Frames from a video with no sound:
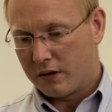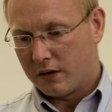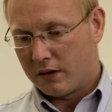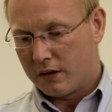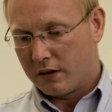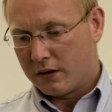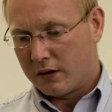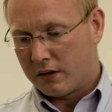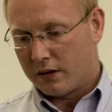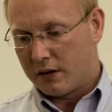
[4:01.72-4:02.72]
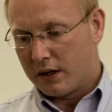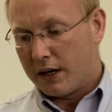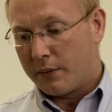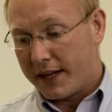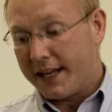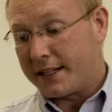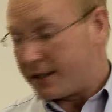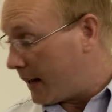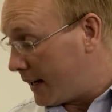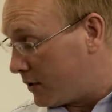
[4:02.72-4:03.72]
and their mindset and their
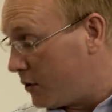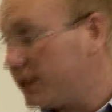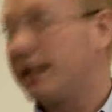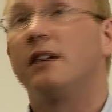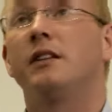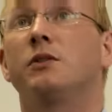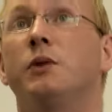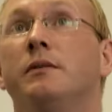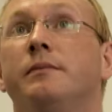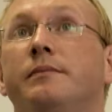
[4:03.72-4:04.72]
psychology from